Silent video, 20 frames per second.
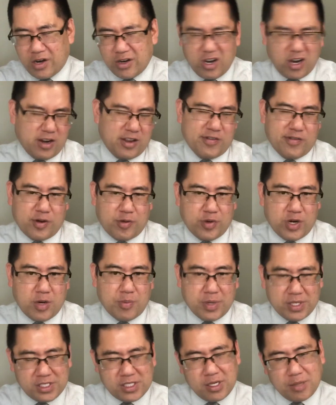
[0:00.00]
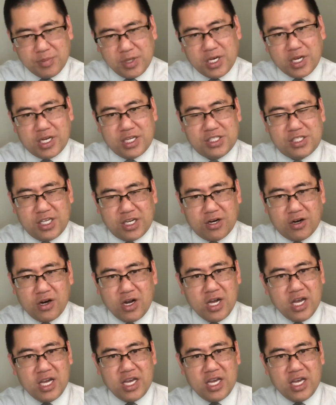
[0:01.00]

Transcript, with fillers: not even a riddle, but something to consider